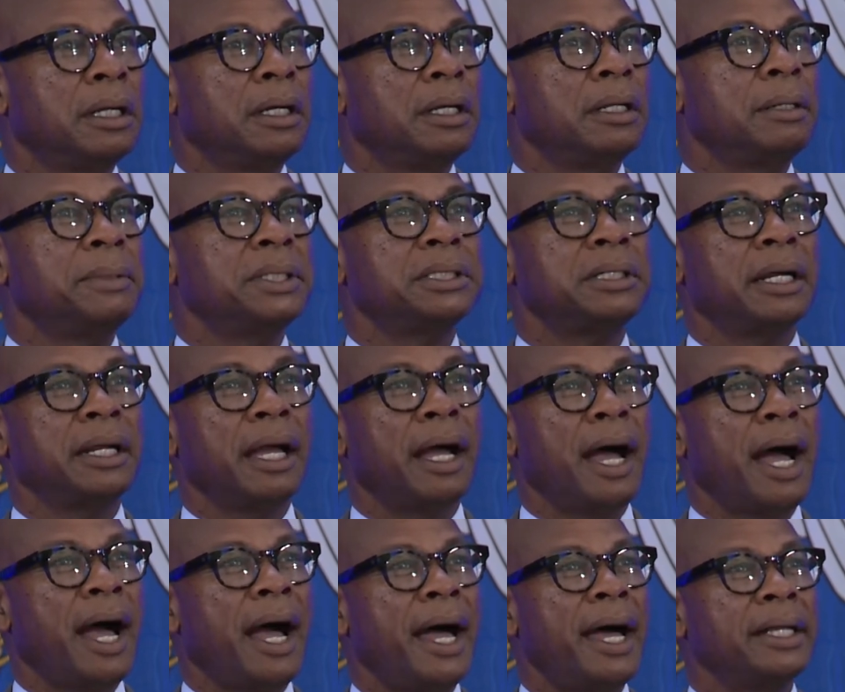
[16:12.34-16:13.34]
Let me tell you,
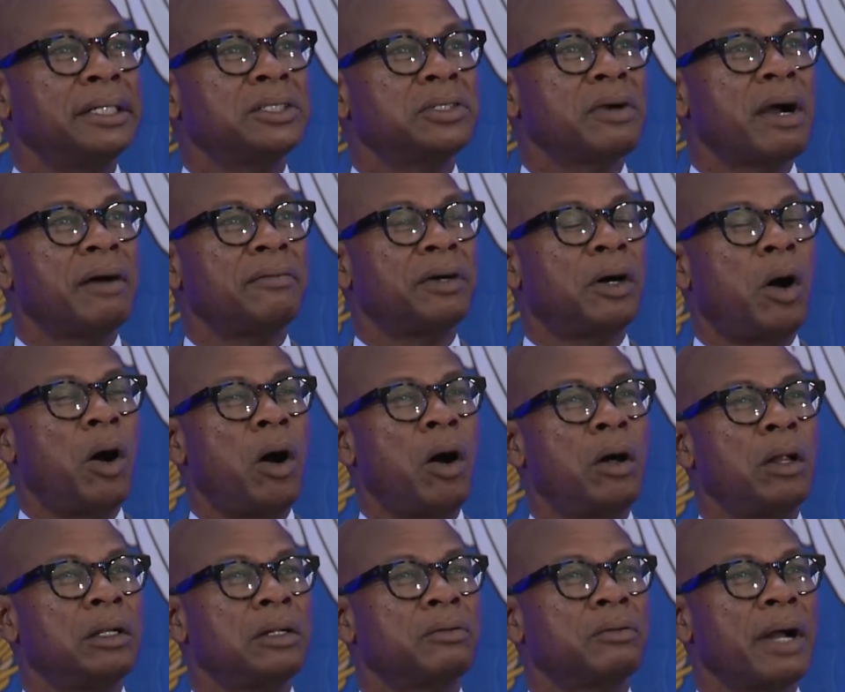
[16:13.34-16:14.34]
I travel
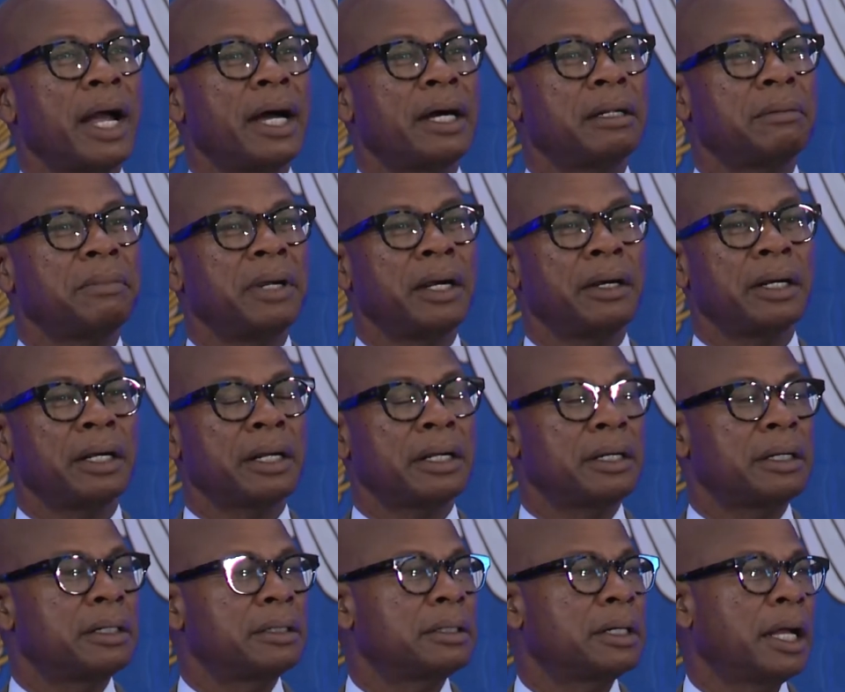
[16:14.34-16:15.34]
all around
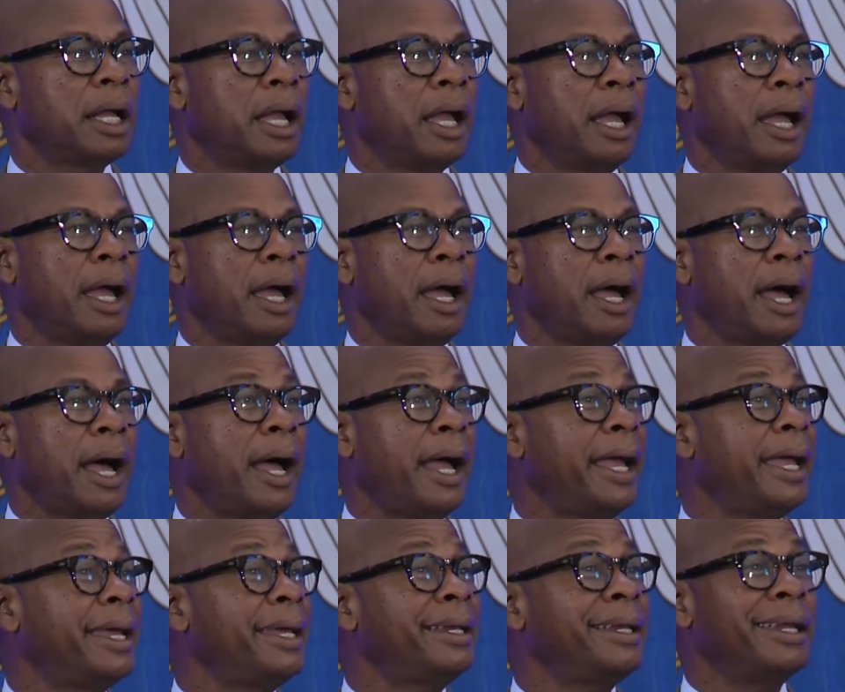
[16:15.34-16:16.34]
America. I
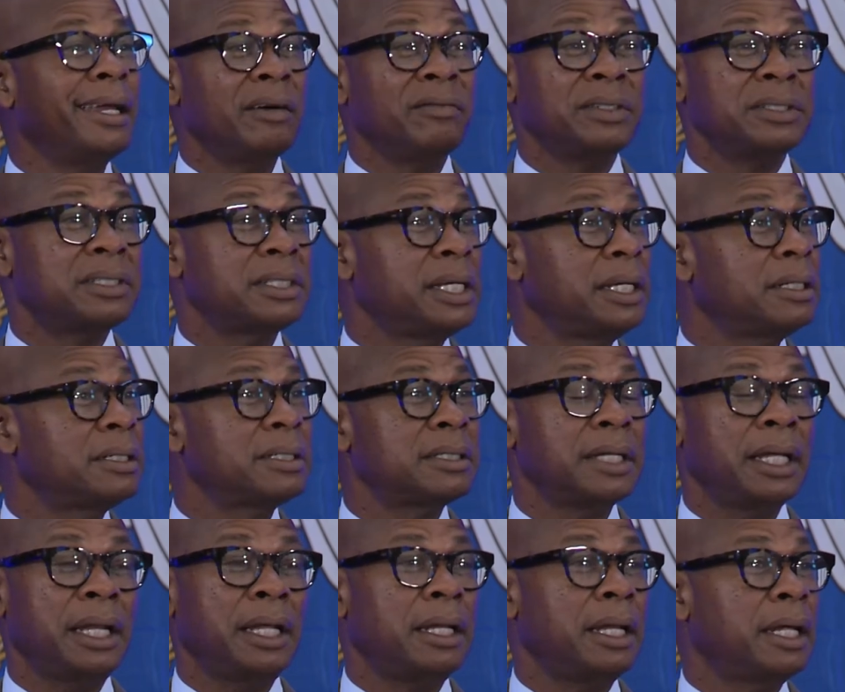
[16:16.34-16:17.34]
ain't never seen a
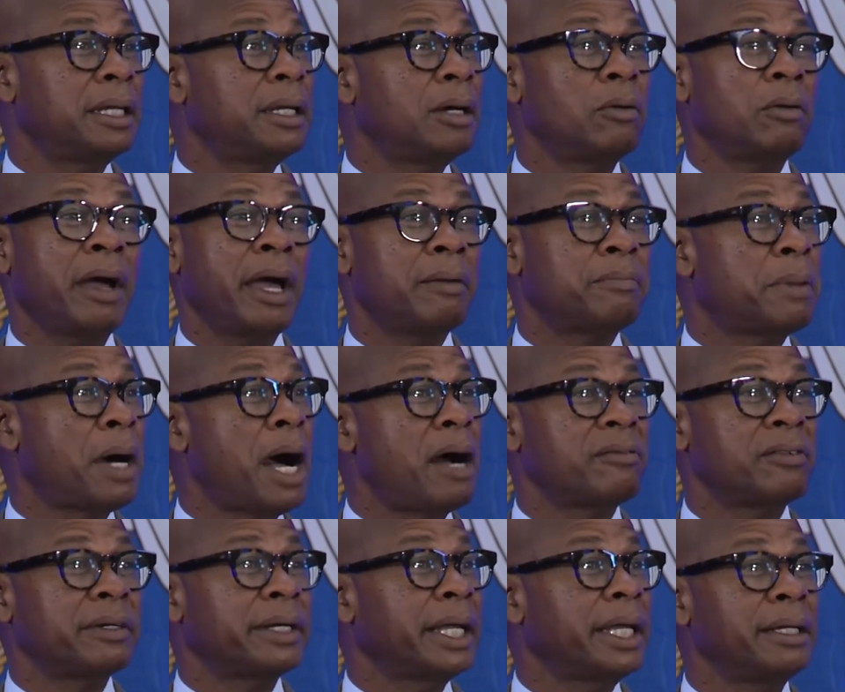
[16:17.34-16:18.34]
city that don't have
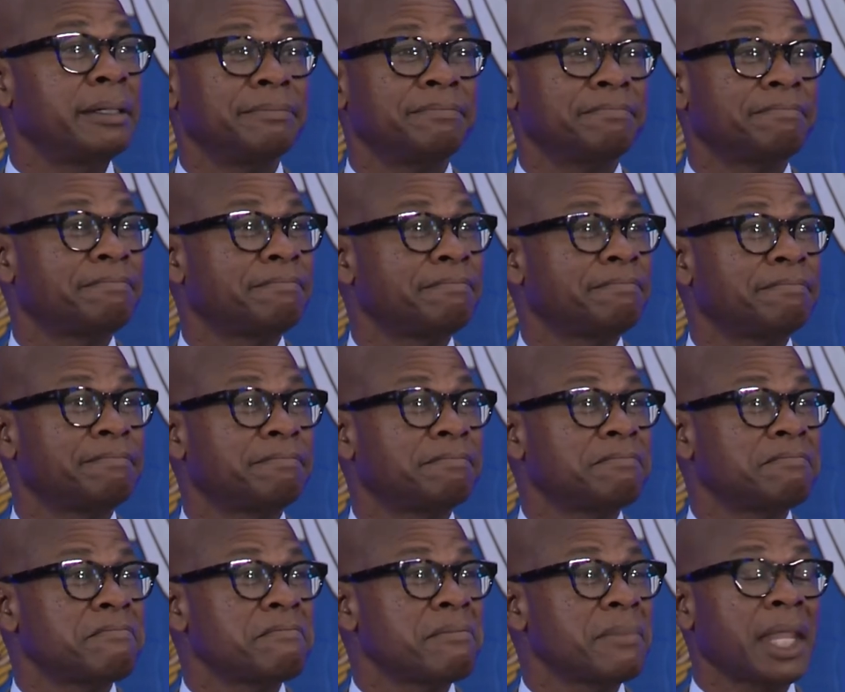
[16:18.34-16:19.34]
poverty.
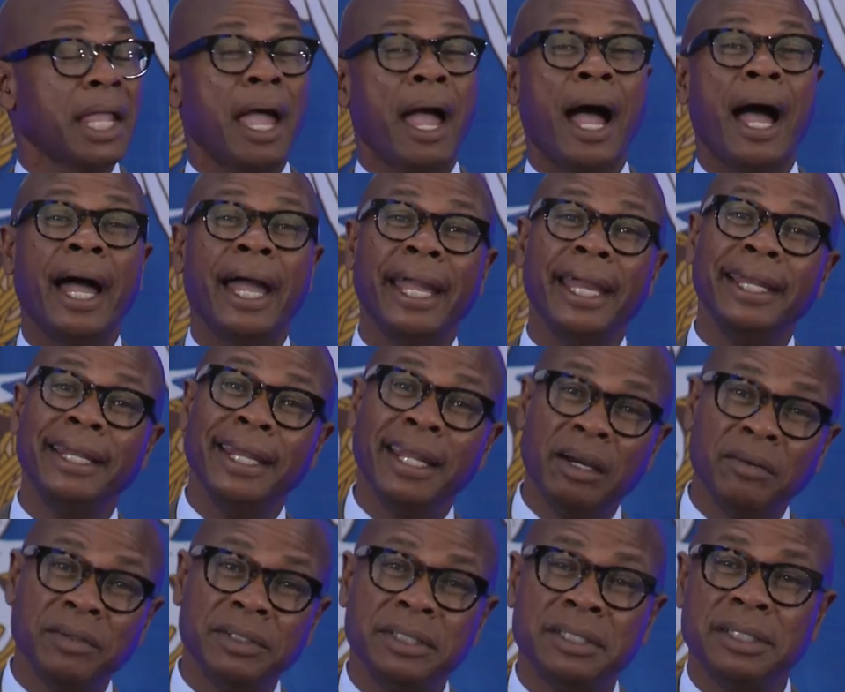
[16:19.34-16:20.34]
I ain't
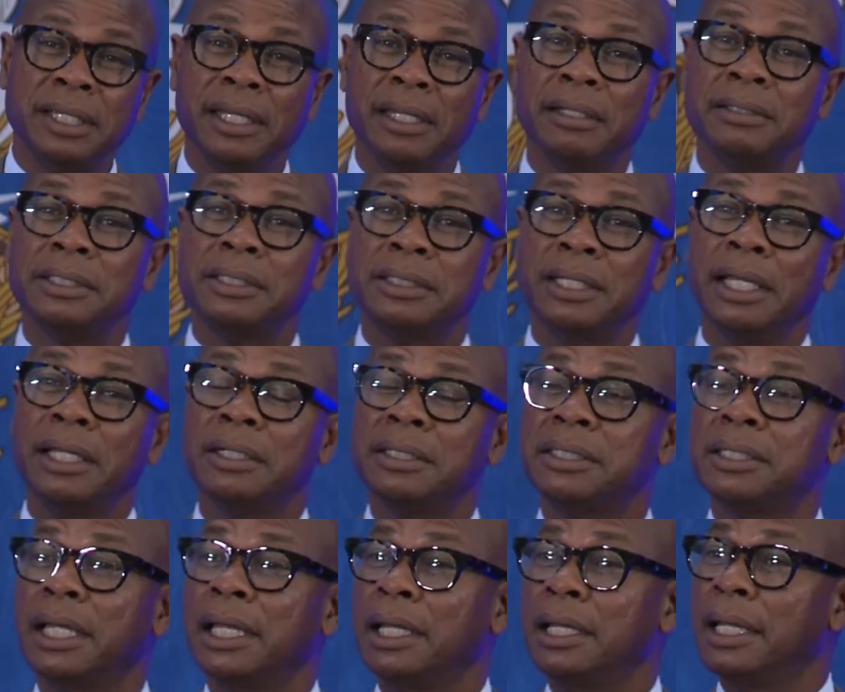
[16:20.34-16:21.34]
never seen a
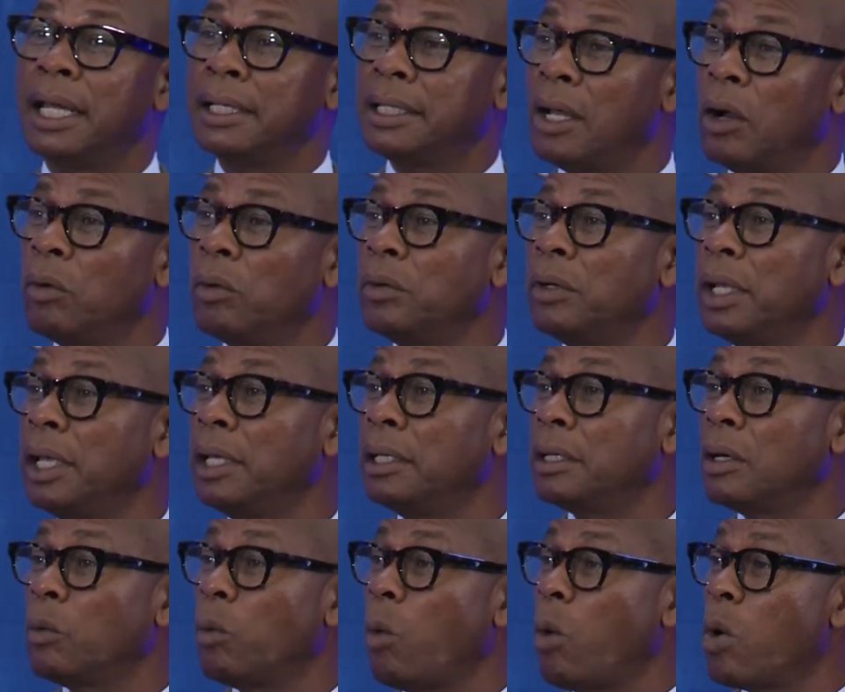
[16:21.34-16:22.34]
city that don't need
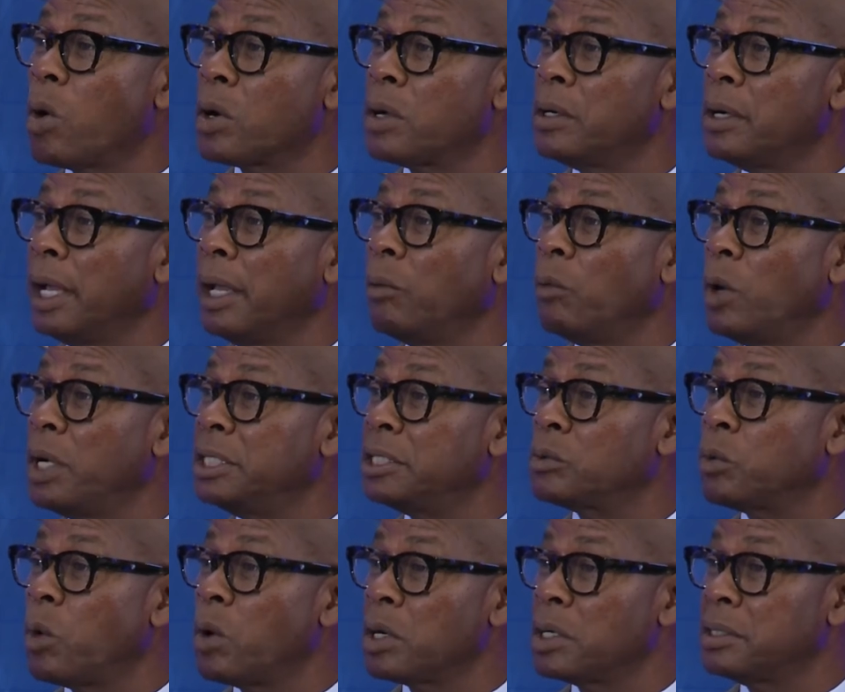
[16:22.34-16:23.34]
their water and
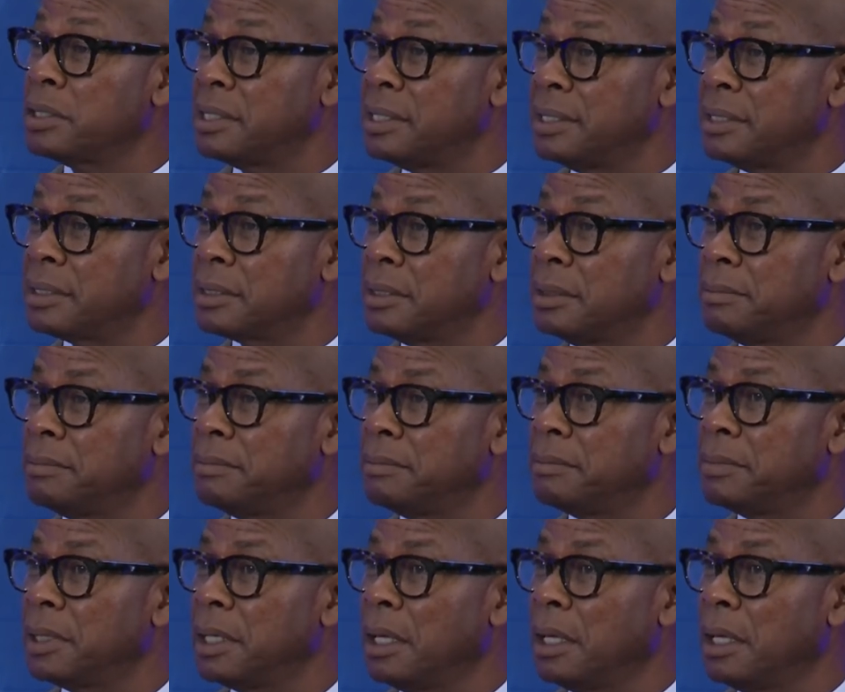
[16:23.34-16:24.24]
wastewater system